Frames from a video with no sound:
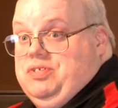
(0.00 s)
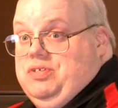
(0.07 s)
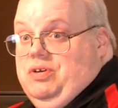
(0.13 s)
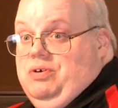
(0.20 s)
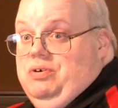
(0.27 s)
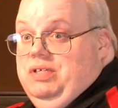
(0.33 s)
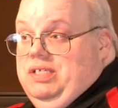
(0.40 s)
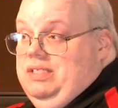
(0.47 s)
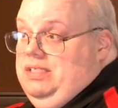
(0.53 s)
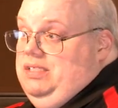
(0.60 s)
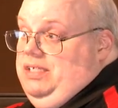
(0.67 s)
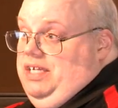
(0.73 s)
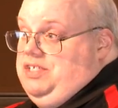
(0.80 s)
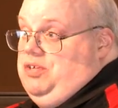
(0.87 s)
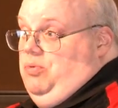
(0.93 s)
So
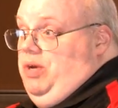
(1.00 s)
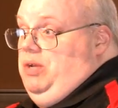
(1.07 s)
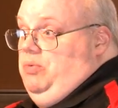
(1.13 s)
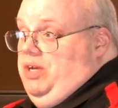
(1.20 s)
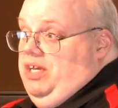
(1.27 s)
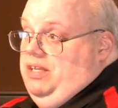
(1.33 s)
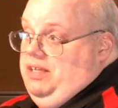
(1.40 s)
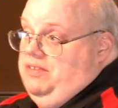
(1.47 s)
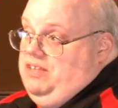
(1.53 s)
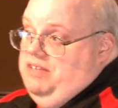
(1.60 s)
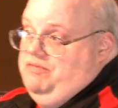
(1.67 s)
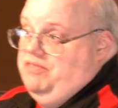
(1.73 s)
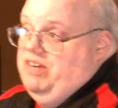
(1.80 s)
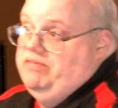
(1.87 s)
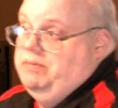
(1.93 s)
it's a win-win, I
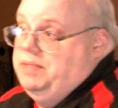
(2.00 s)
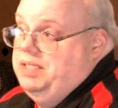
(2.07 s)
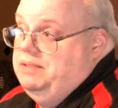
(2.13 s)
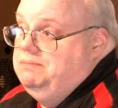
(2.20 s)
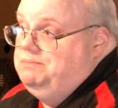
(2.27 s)
think, for everyone.